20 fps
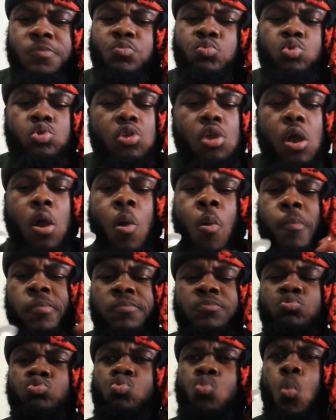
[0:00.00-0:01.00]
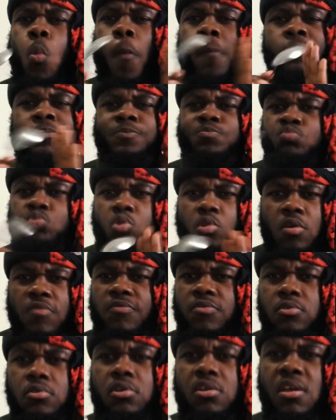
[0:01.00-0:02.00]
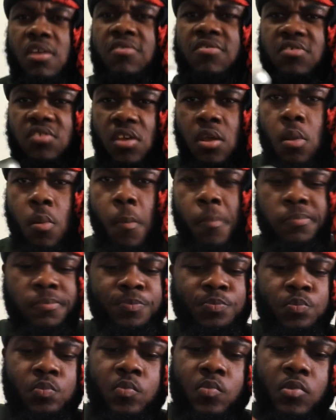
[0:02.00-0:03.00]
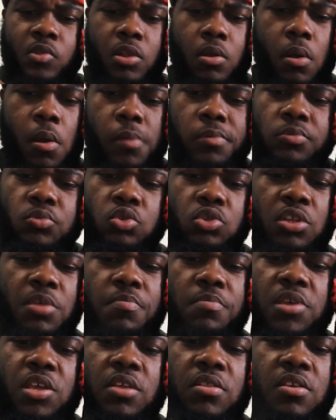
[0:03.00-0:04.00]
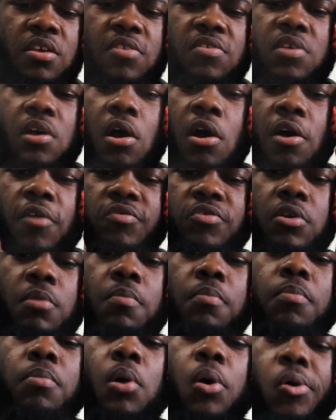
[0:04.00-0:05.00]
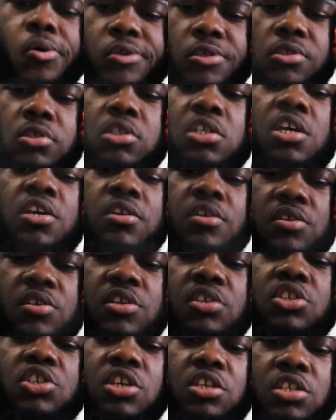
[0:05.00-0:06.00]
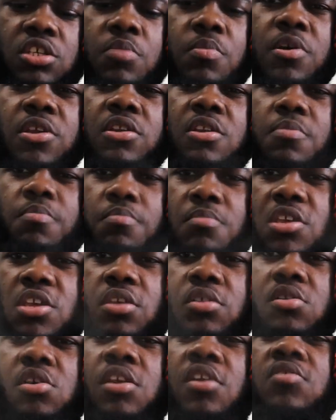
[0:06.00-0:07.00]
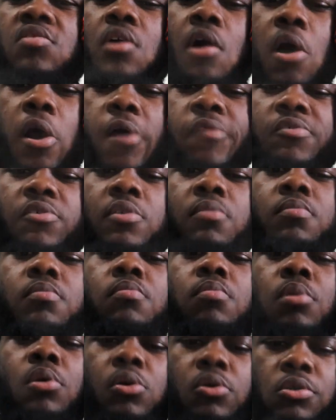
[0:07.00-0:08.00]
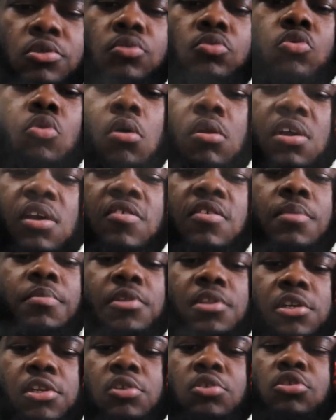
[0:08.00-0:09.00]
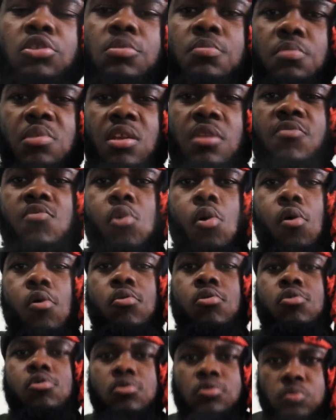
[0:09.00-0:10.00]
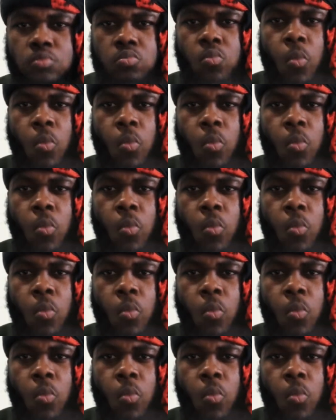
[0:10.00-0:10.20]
Yo, if you can see, the meat is off the bone, ladies and gentlemen. The meat is off the bone. That's why I'm telling you the meat will cook.